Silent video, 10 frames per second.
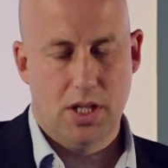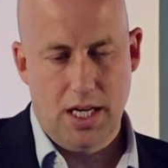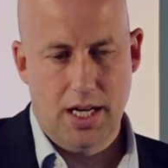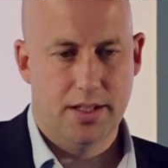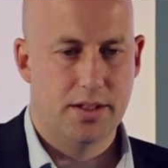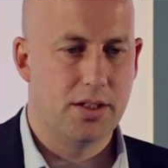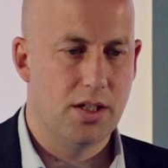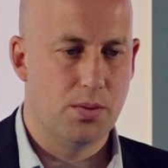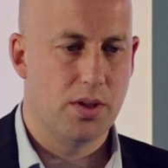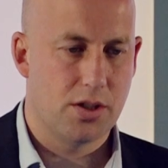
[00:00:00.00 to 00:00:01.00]
And
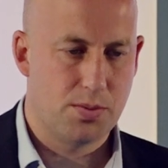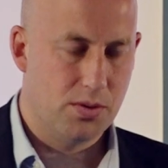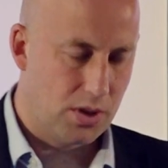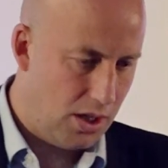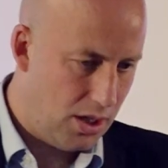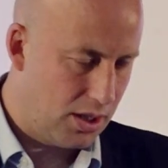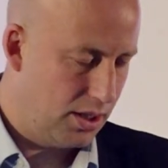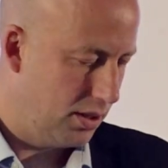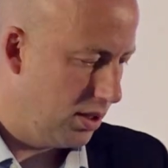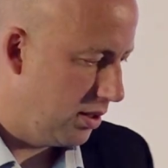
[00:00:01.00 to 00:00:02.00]
with Osborne Clark
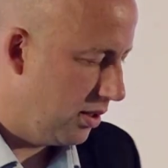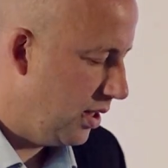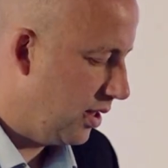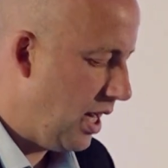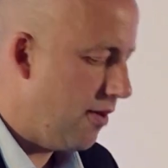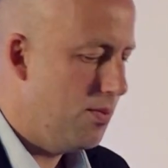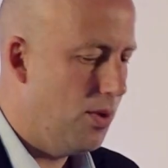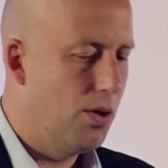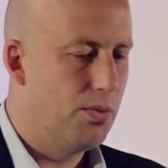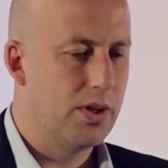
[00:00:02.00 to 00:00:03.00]
and Gary
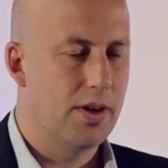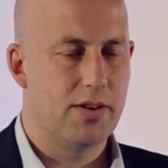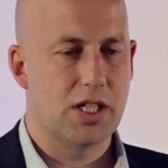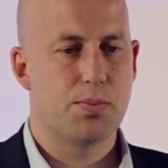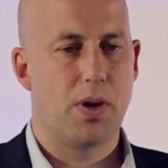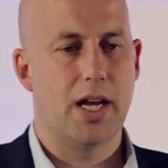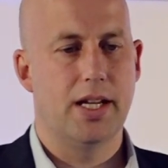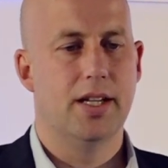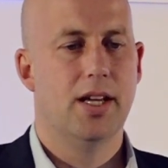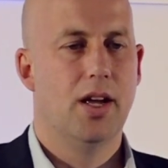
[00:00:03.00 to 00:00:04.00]
Mowbray, they've
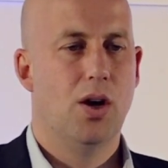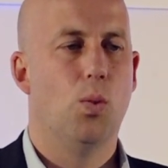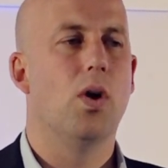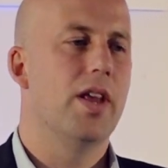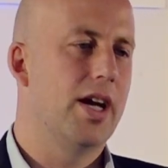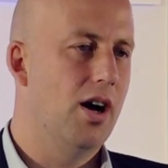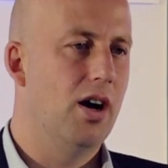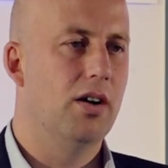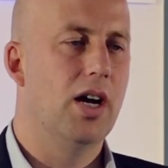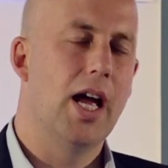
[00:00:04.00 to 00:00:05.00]
explained what they
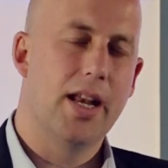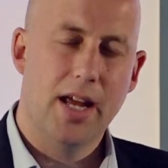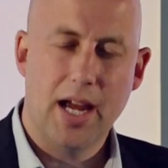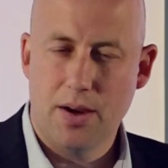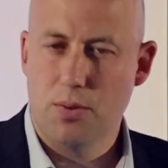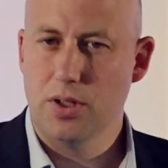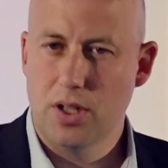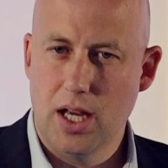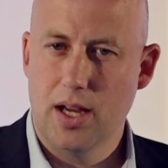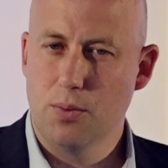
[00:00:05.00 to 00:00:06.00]
are and
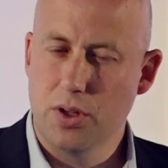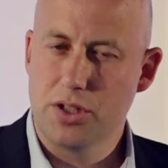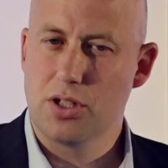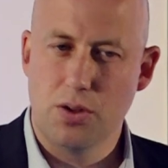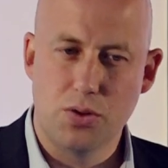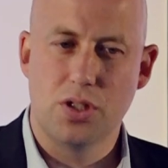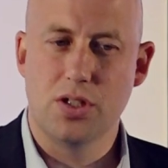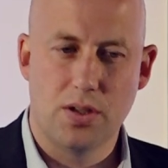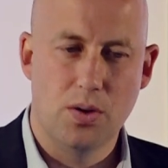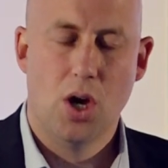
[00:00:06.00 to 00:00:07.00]
what the
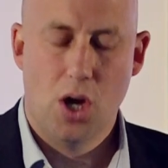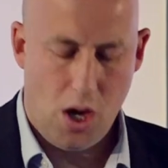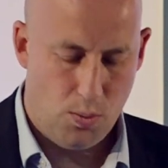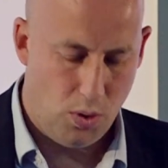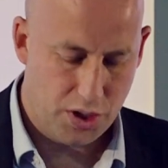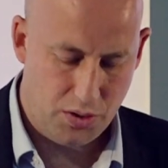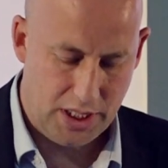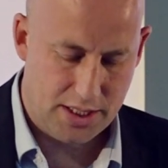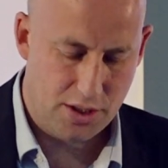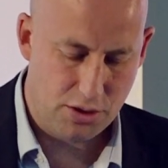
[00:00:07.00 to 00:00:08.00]
solutions and what you
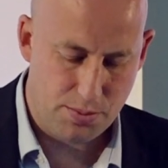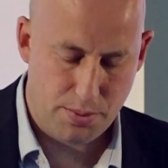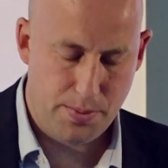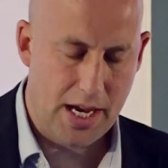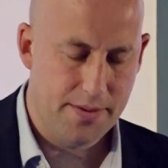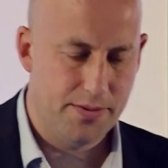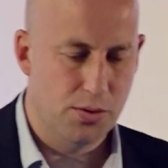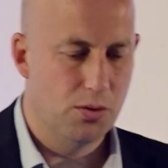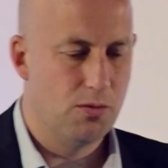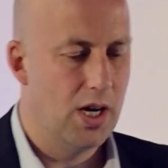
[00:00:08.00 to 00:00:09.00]
need to do to prepare
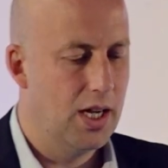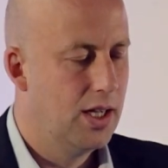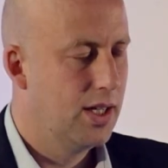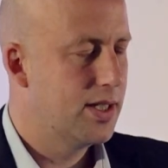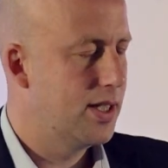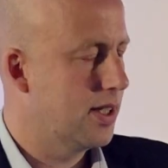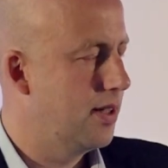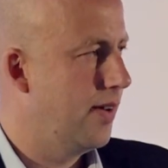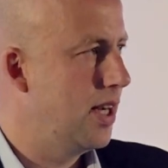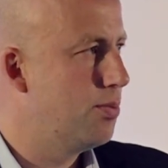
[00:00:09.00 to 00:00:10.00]
for 6th
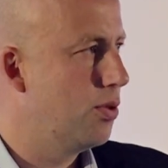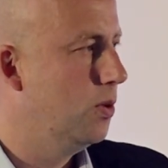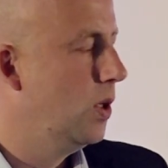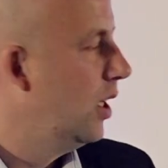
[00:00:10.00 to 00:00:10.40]
of April.